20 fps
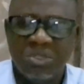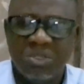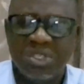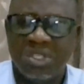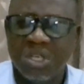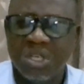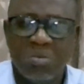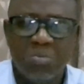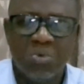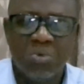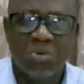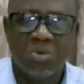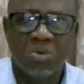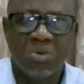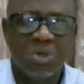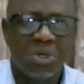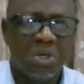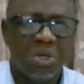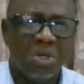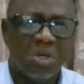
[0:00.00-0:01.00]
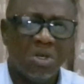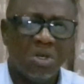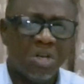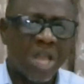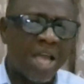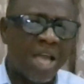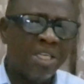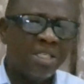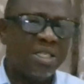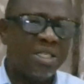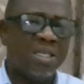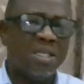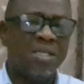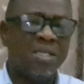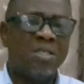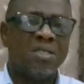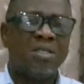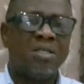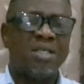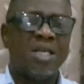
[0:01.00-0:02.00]
Simple. Like
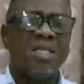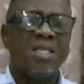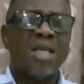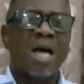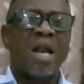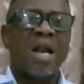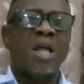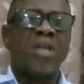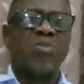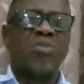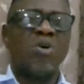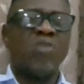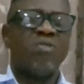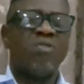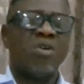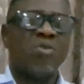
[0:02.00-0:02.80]
the state director of